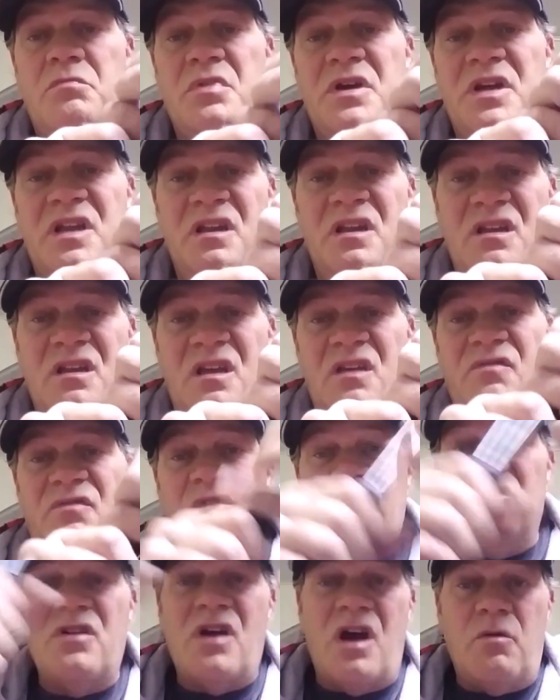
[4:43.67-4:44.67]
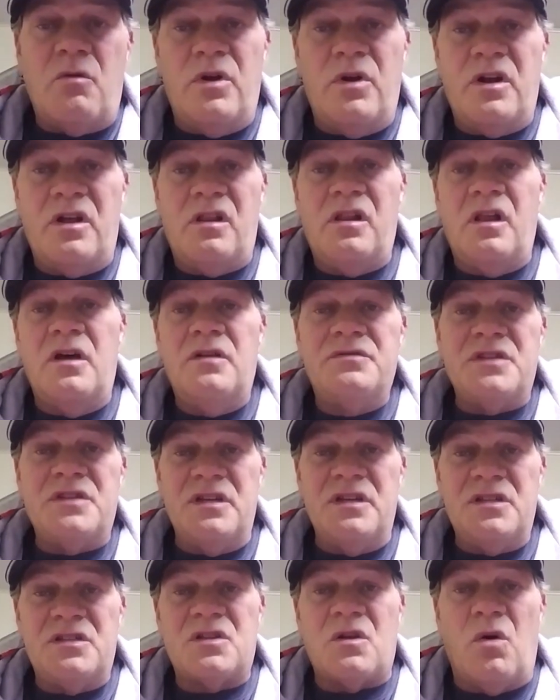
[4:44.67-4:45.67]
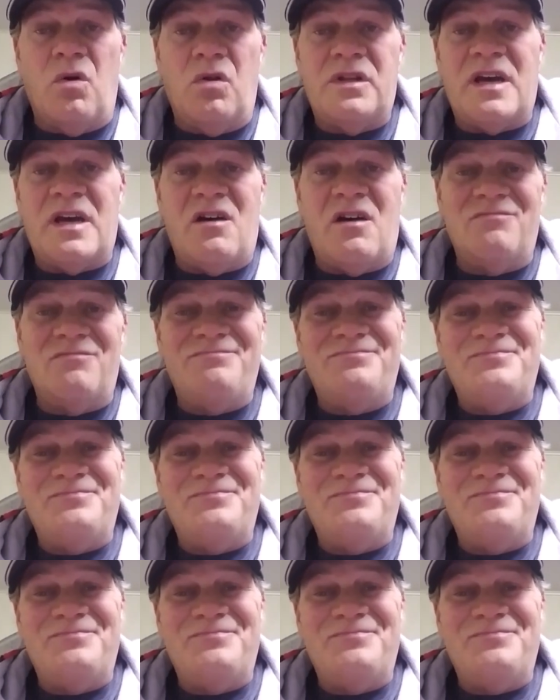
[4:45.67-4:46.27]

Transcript: but if you're not wearing gloves and it's cold out,